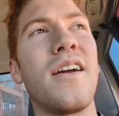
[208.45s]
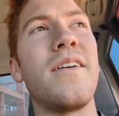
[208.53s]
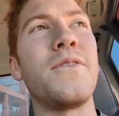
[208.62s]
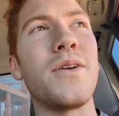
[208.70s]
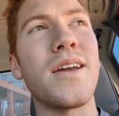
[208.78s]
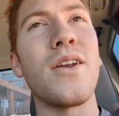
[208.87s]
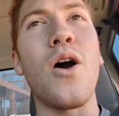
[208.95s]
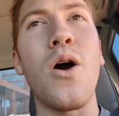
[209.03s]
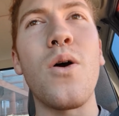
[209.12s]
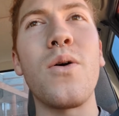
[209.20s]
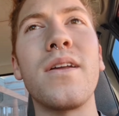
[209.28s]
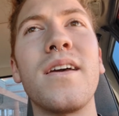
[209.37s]
If you can
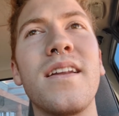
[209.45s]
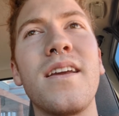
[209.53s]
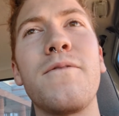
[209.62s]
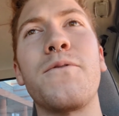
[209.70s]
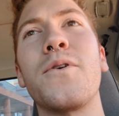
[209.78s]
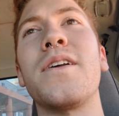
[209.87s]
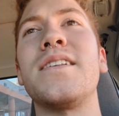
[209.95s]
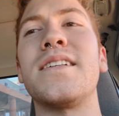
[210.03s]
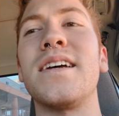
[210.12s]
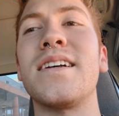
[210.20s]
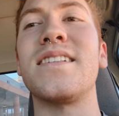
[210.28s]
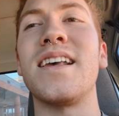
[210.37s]
own an
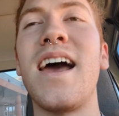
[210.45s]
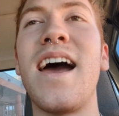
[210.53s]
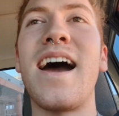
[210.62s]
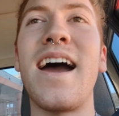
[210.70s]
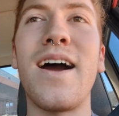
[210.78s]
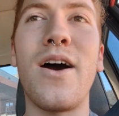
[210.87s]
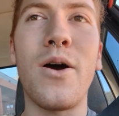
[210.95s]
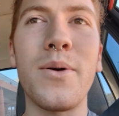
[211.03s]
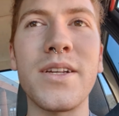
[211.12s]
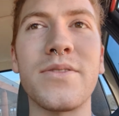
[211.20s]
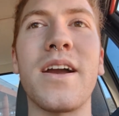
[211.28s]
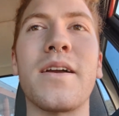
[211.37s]
E46, I
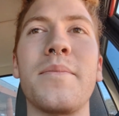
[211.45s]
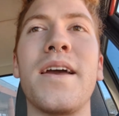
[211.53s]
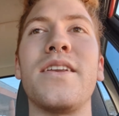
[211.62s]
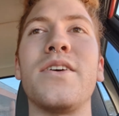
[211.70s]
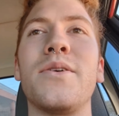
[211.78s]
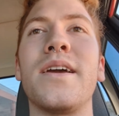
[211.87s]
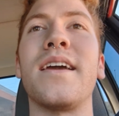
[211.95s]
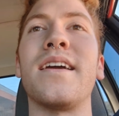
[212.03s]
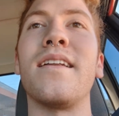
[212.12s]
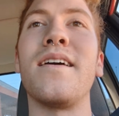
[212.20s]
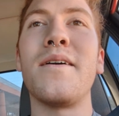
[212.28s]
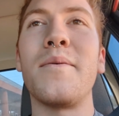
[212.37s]
always recommend doing
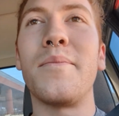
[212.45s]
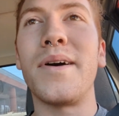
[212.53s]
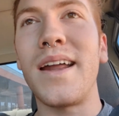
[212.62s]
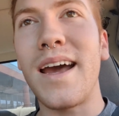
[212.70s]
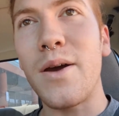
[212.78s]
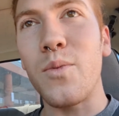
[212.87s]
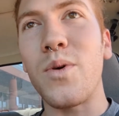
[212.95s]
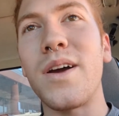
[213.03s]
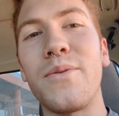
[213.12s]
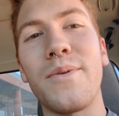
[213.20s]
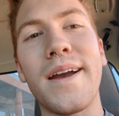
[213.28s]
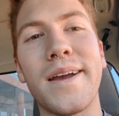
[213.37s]
it, but I
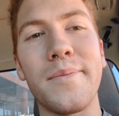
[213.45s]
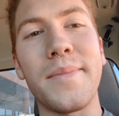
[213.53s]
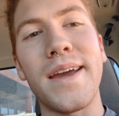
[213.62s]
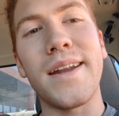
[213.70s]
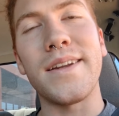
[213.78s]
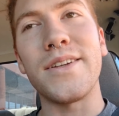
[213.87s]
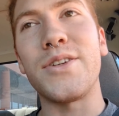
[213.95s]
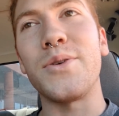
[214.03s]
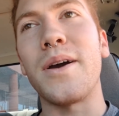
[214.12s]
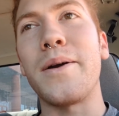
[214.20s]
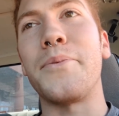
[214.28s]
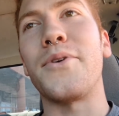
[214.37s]
would recommend
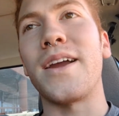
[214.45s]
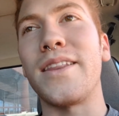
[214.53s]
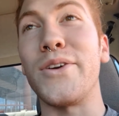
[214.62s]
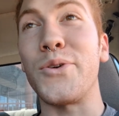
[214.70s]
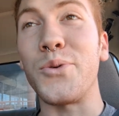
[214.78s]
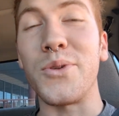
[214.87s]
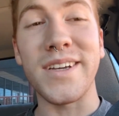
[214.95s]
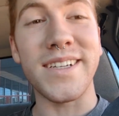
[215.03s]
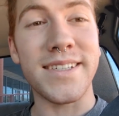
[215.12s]
to upgrade the cooling